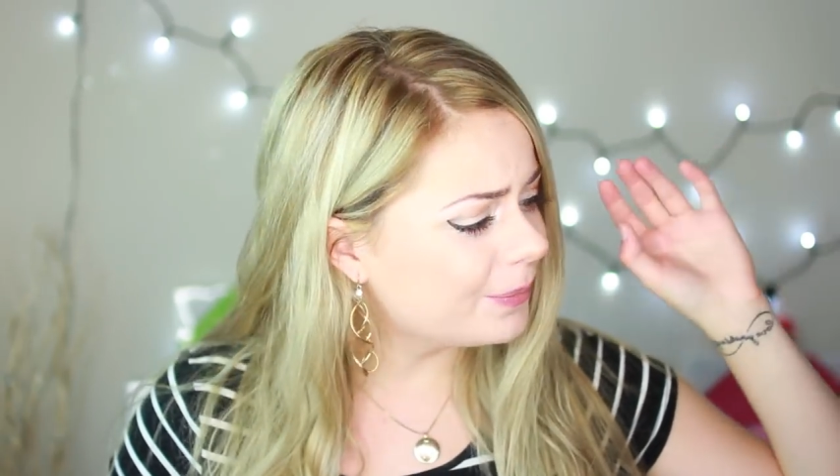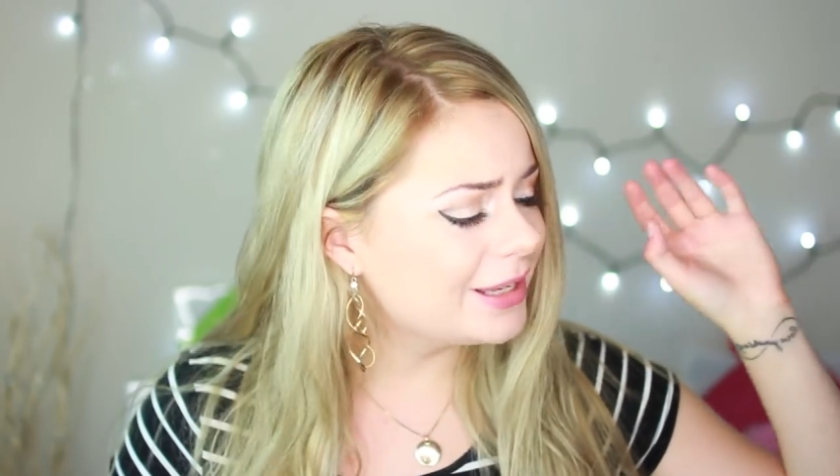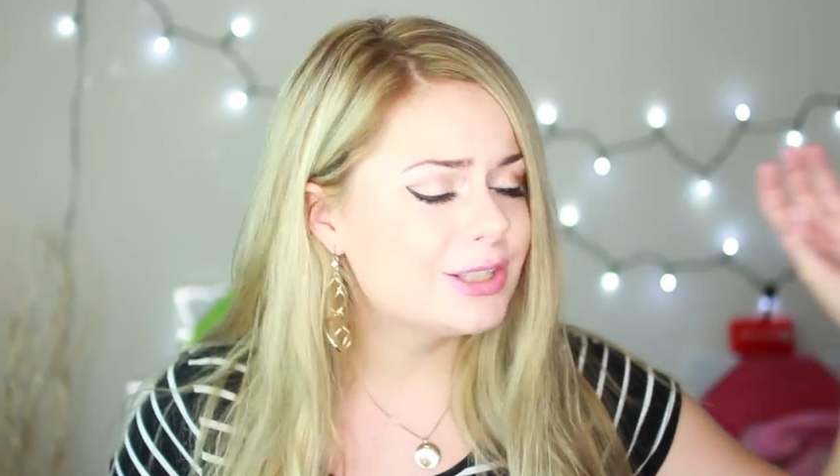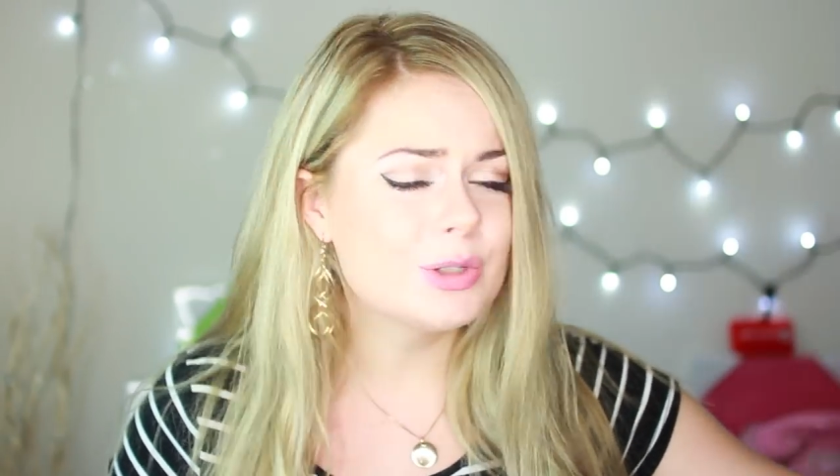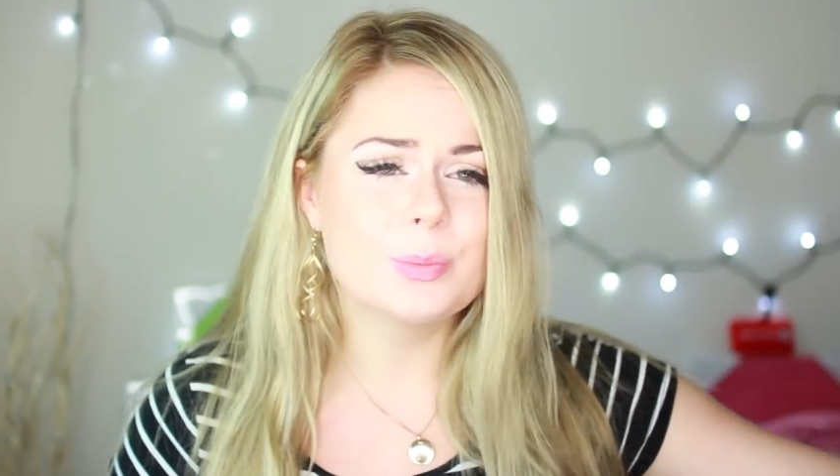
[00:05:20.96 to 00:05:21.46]

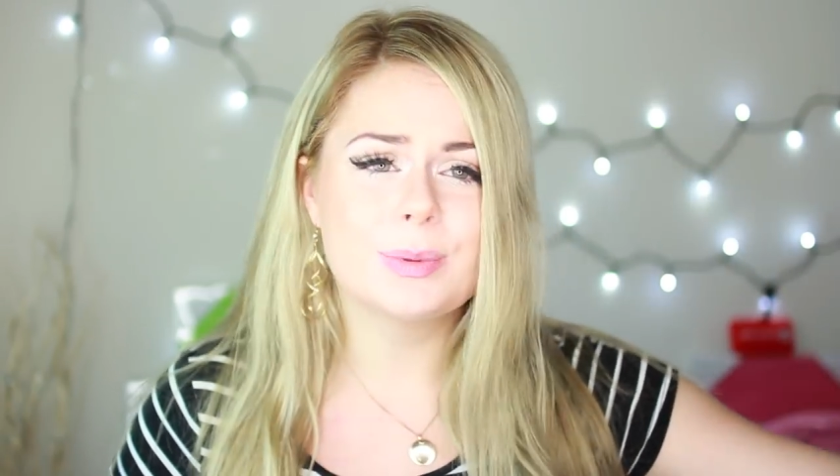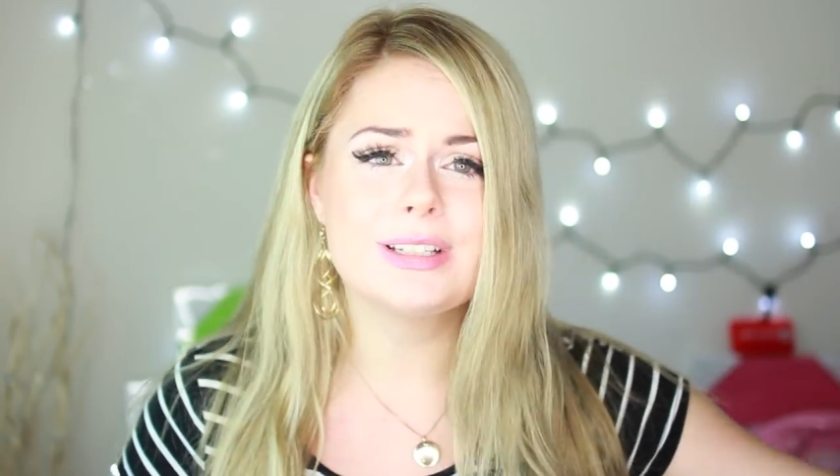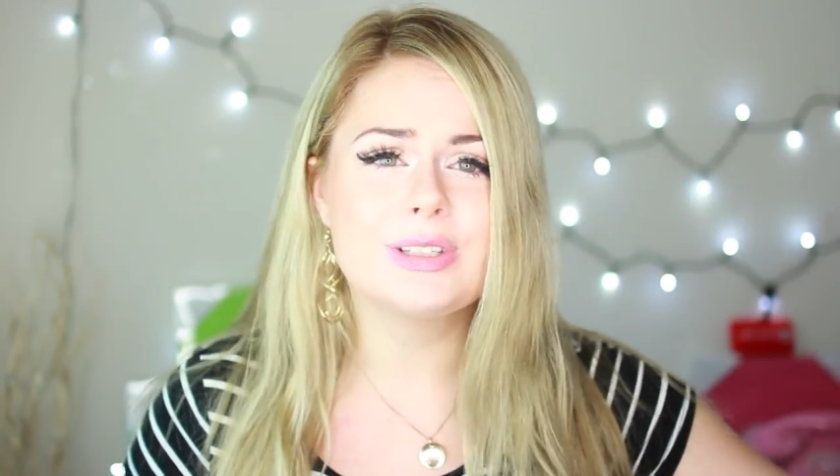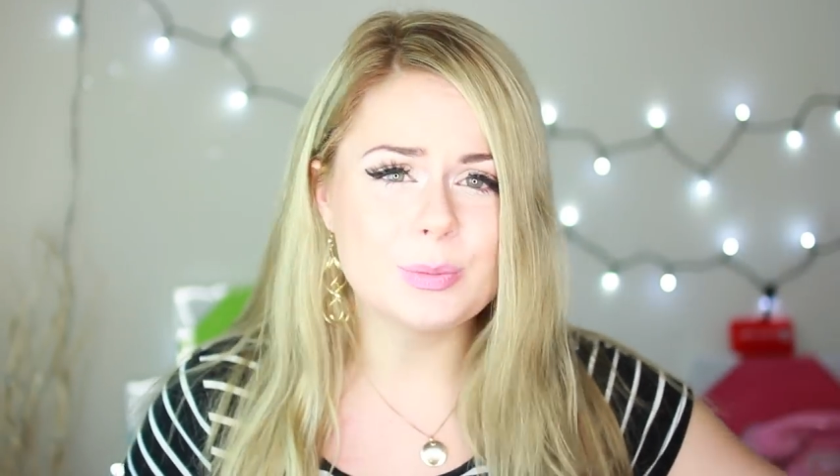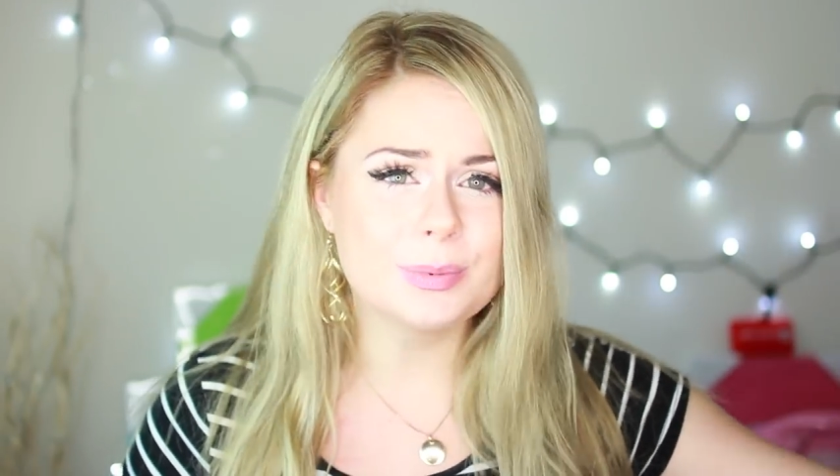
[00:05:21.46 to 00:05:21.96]
be super,
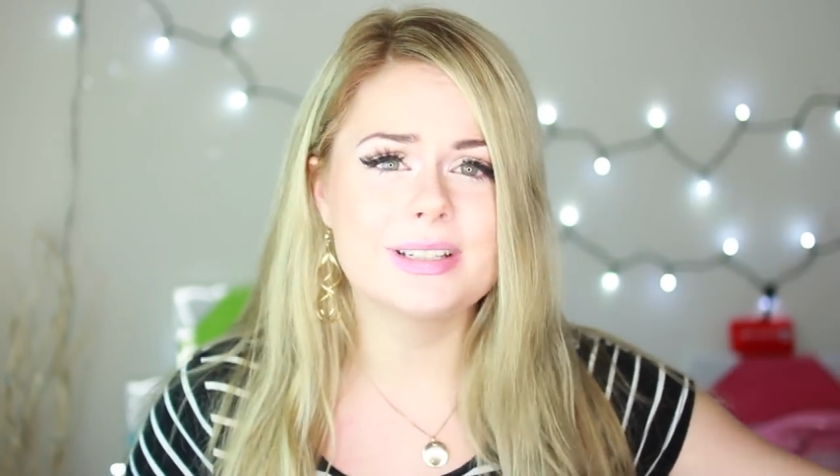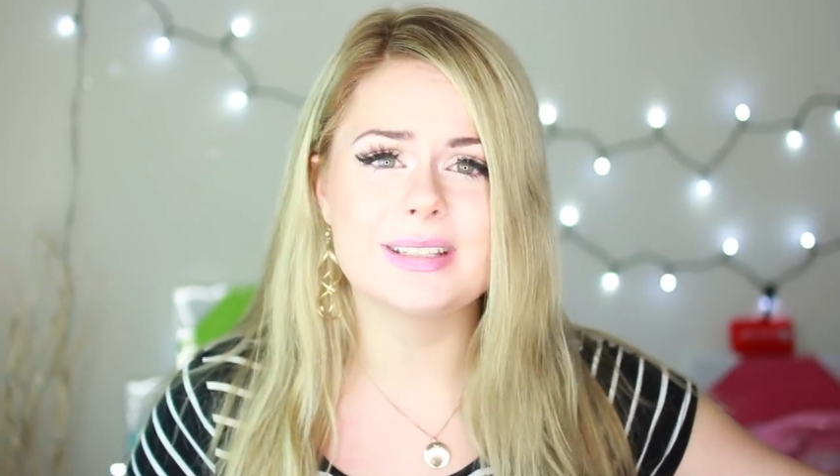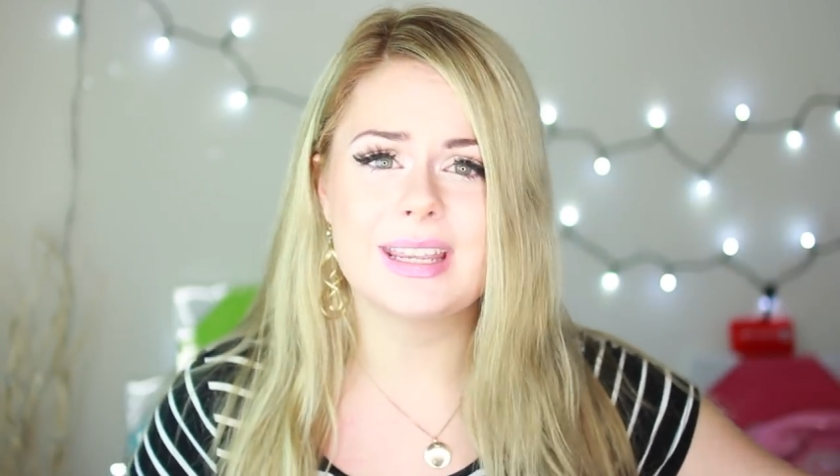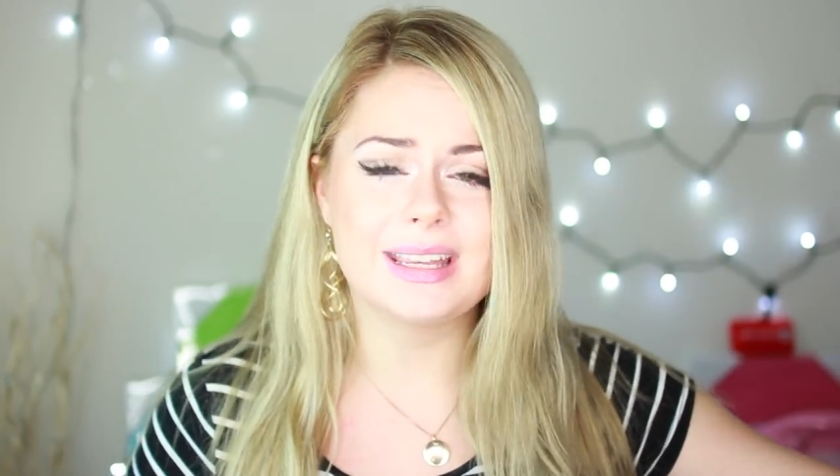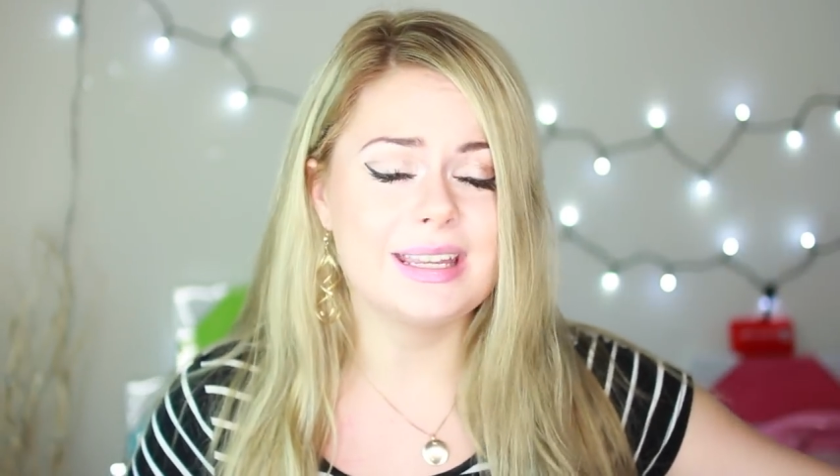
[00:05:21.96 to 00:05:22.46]
super
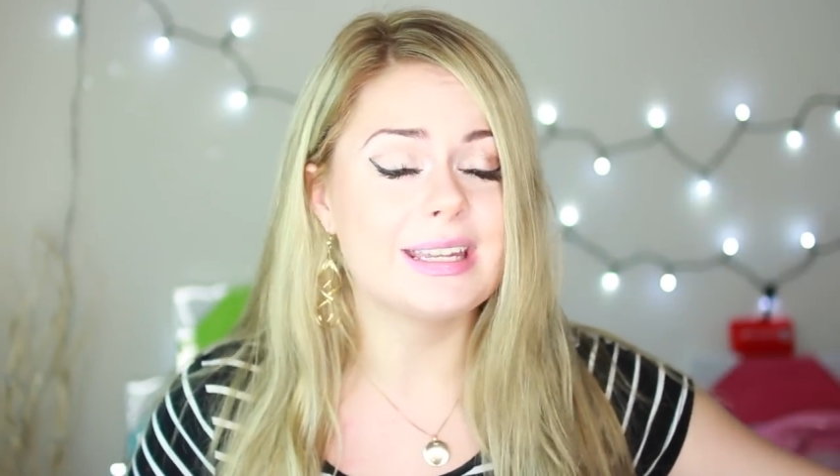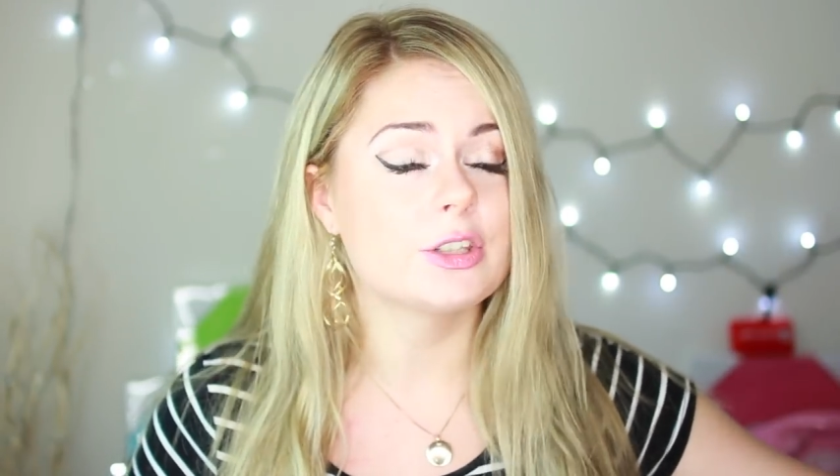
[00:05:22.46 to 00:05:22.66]
skinny,